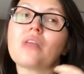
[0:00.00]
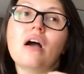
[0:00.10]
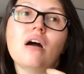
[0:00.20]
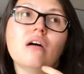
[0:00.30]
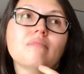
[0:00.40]

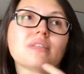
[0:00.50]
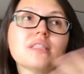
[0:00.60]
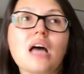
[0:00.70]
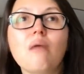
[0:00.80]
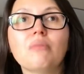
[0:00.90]
uh,
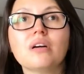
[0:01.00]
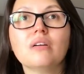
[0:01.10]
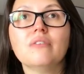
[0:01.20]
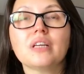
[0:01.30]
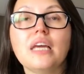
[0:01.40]

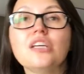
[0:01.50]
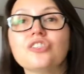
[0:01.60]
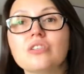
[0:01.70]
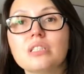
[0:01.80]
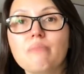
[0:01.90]
summer
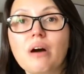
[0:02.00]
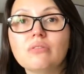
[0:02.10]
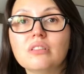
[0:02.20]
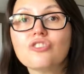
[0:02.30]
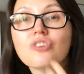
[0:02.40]
vacations,
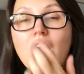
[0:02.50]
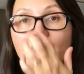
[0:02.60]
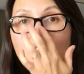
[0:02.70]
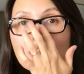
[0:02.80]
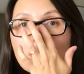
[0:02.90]
about the
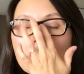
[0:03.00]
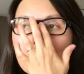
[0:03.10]
traveling.